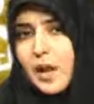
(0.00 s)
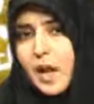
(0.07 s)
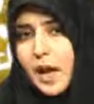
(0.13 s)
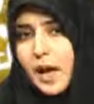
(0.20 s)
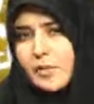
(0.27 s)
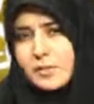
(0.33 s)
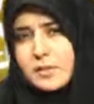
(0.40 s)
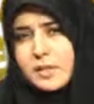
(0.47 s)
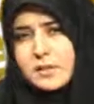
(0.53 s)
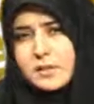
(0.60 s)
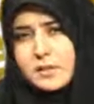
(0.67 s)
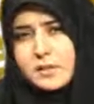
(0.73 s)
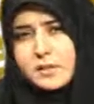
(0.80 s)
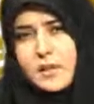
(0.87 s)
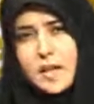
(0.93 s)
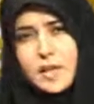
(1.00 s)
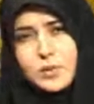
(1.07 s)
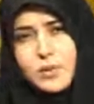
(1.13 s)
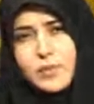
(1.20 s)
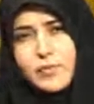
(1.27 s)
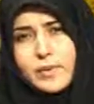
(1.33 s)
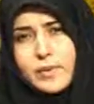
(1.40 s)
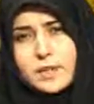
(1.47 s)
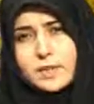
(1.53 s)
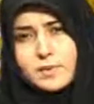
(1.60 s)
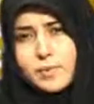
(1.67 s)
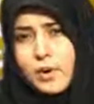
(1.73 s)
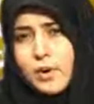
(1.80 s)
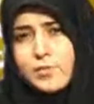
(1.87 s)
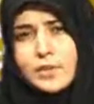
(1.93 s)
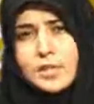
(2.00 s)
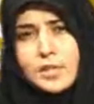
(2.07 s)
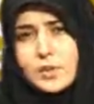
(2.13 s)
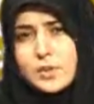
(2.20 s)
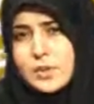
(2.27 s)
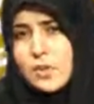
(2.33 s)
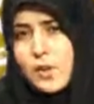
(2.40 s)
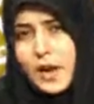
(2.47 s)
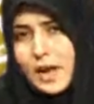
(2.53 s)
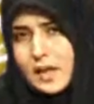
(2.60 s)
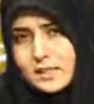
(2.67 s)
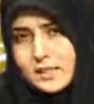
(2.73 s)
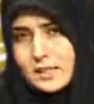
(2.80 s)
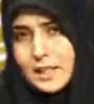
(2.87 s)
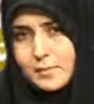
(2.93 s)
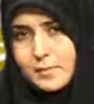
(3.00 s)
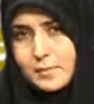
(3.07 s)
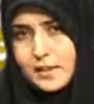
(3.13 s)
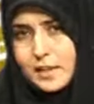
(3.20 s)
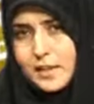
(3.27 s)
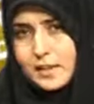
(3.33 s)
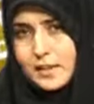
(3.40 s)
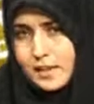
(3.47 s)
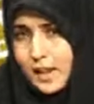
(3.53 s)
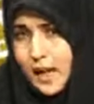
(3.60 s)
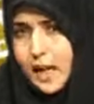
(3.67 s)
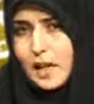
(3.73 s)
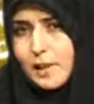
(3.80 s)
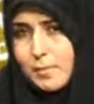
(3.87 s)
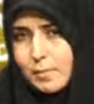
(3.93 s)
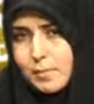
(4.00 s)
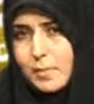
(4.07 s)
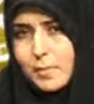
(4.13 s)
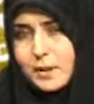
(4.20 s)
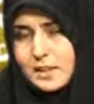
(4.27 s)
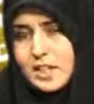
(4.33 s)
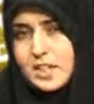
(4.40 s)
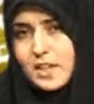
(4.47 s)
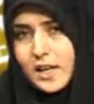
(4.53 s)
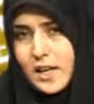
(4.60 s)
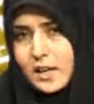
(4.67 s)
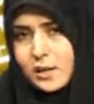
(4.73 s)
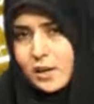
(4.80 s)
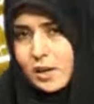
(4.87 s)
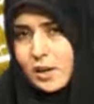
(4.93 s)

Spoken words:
After Salatul Fajr, Prophet used to ask them that hal min mubashirat,